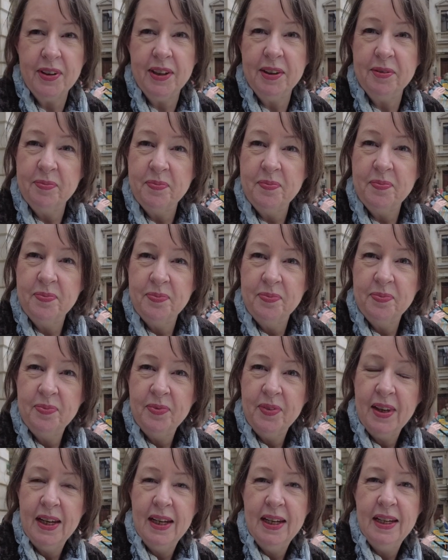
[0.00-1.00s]
Yes, well,
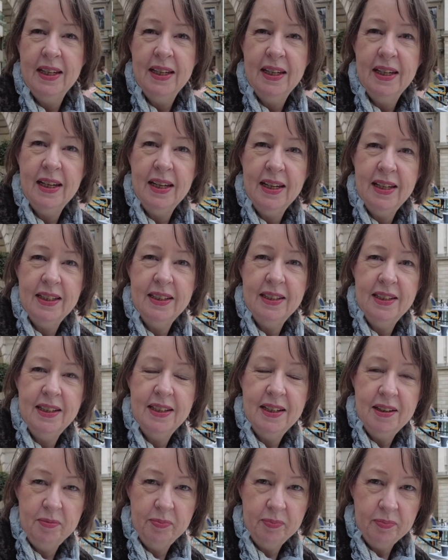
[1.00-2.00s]
the thing is,
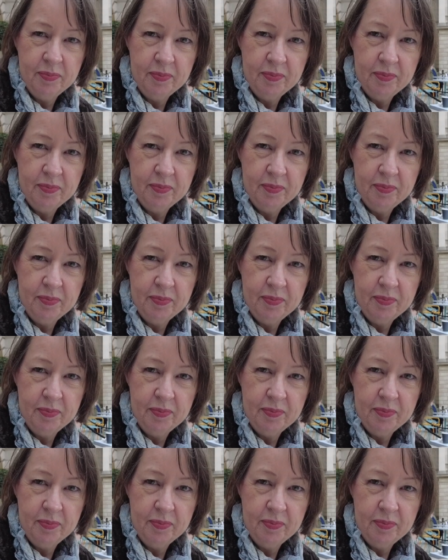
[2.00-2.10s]
would